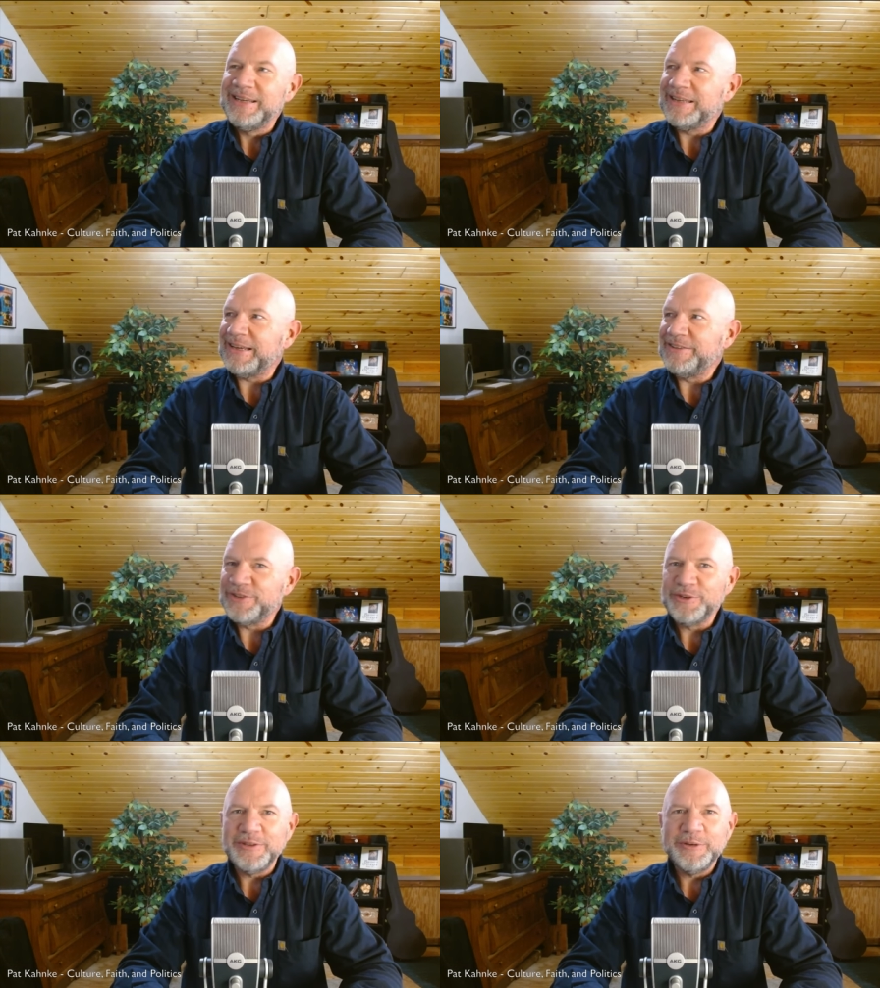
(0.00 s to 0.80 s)
And I
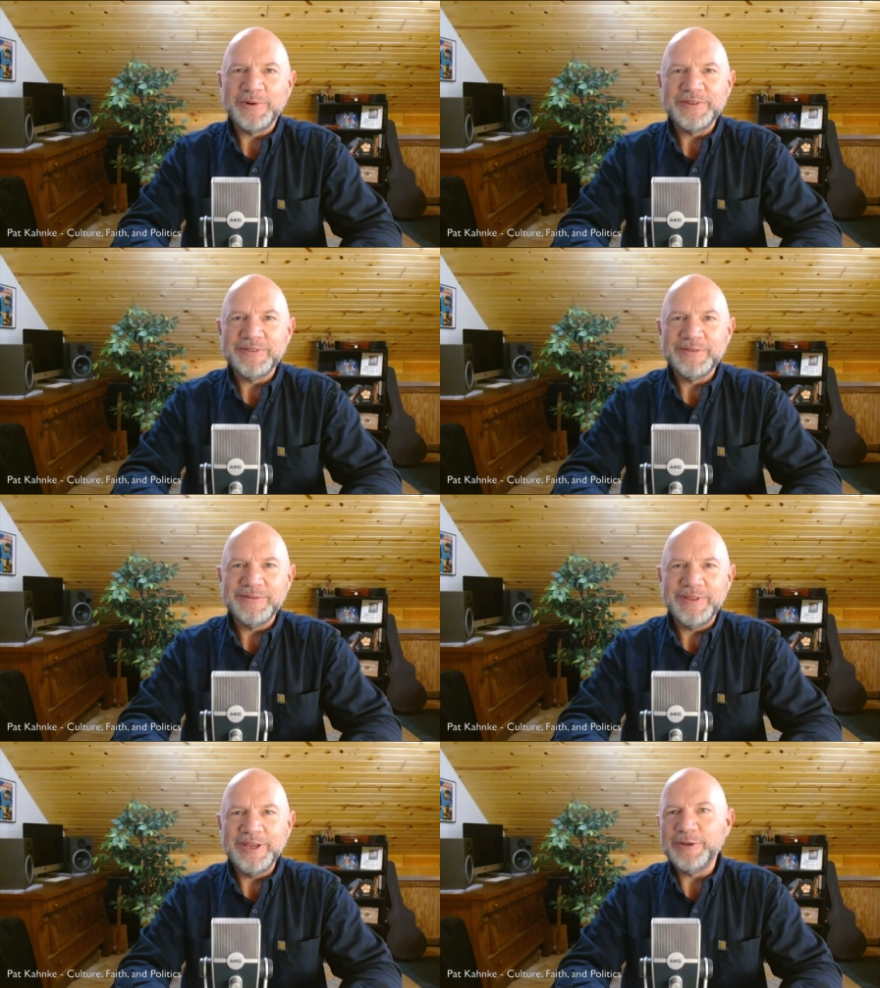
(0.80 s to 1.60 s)
certainly wasn't
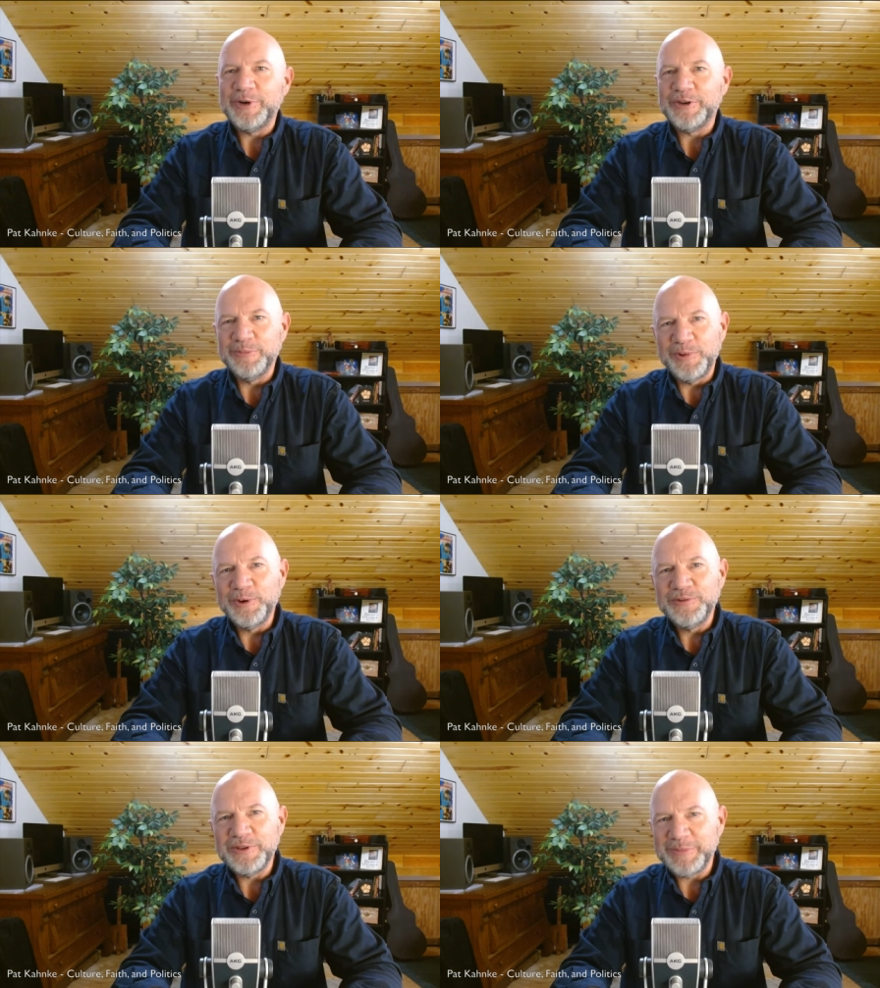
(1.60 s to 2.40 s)
thinking about
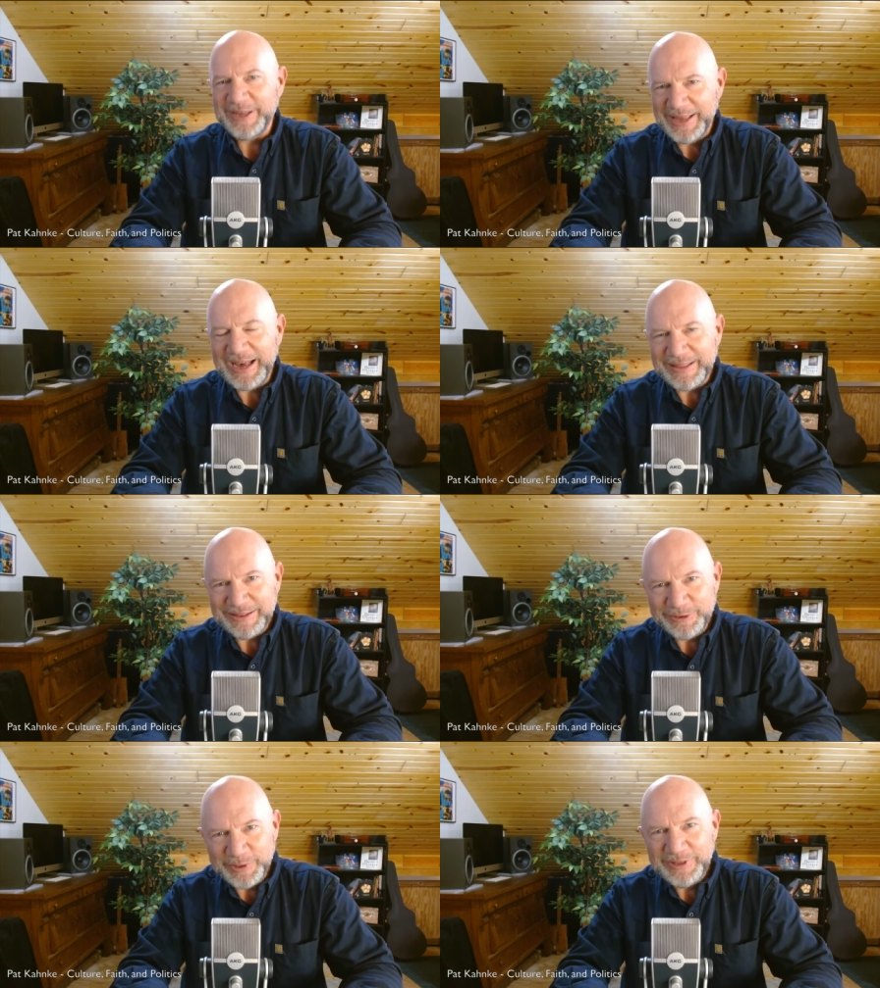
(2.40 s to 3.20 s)
imposing my
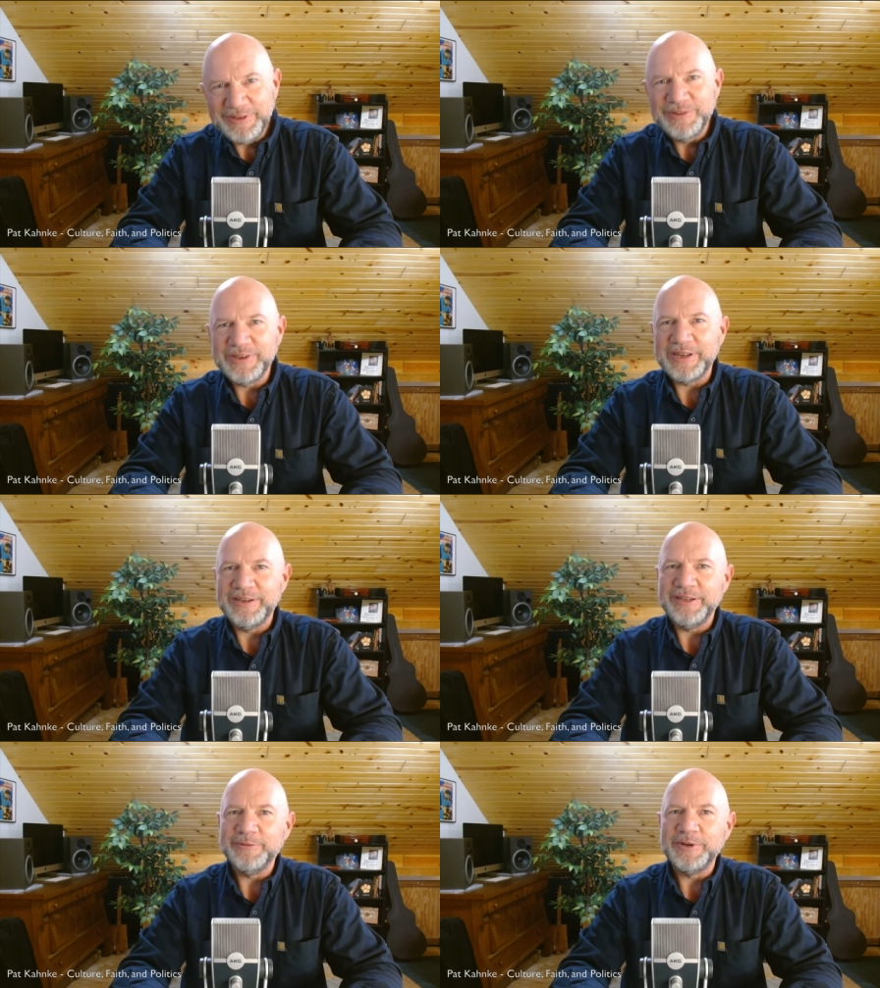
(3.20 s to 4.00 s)
Catholic religion on
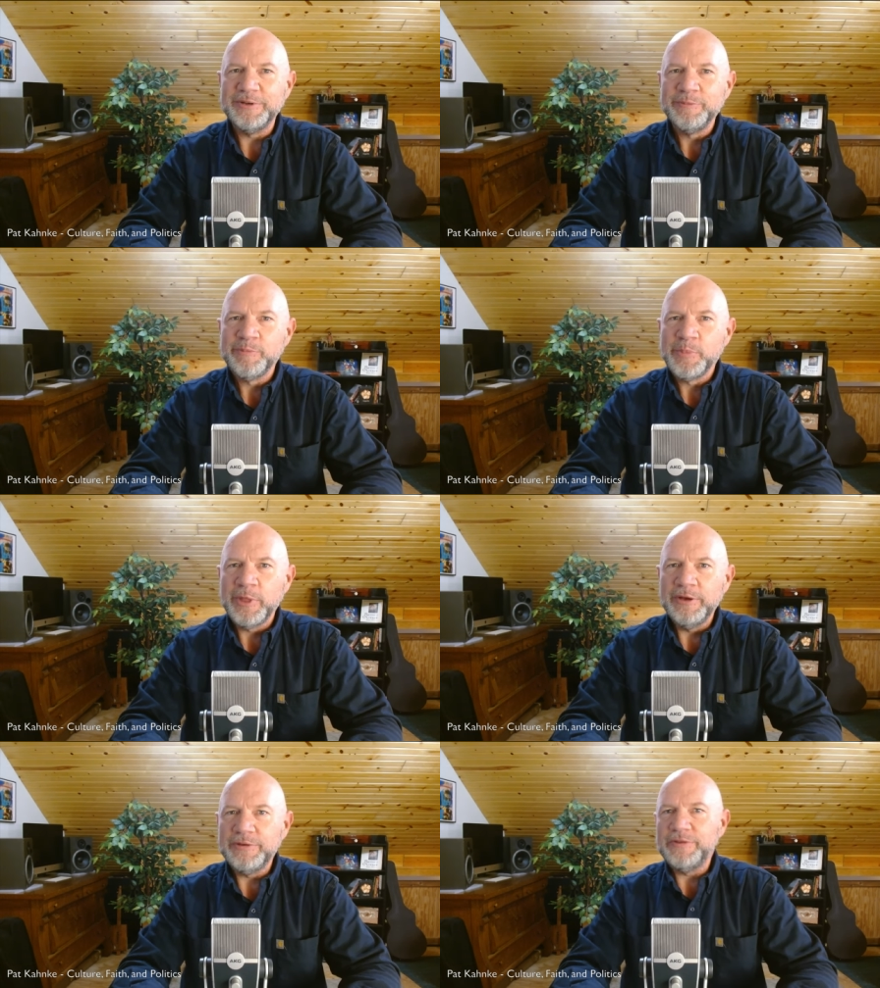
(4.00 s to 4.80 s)
anyone.
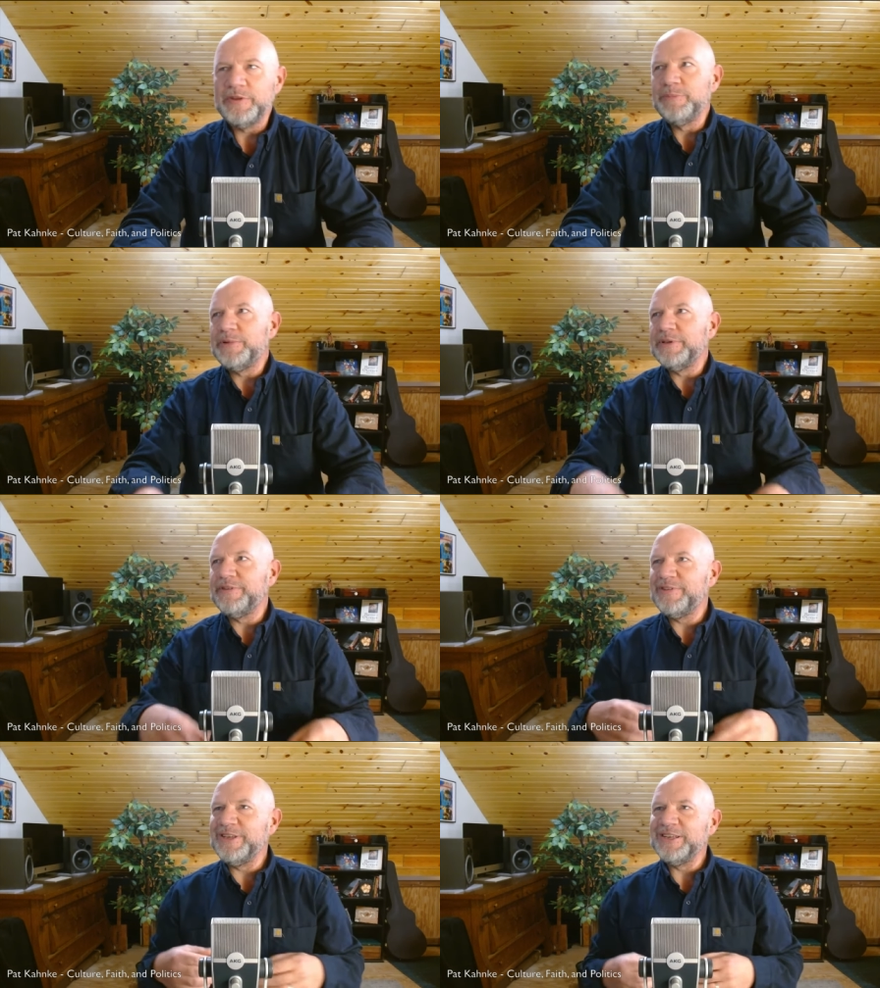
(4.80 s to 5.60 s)
It was as simple
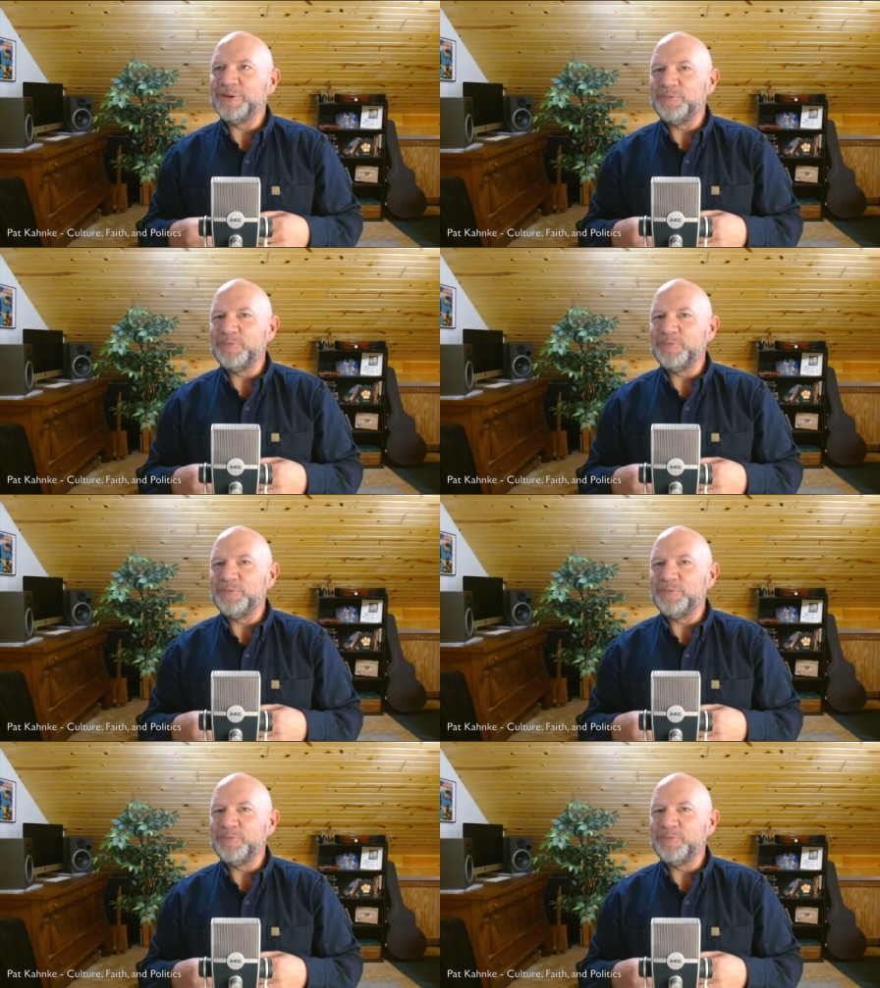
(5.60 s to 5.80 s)
as seeing a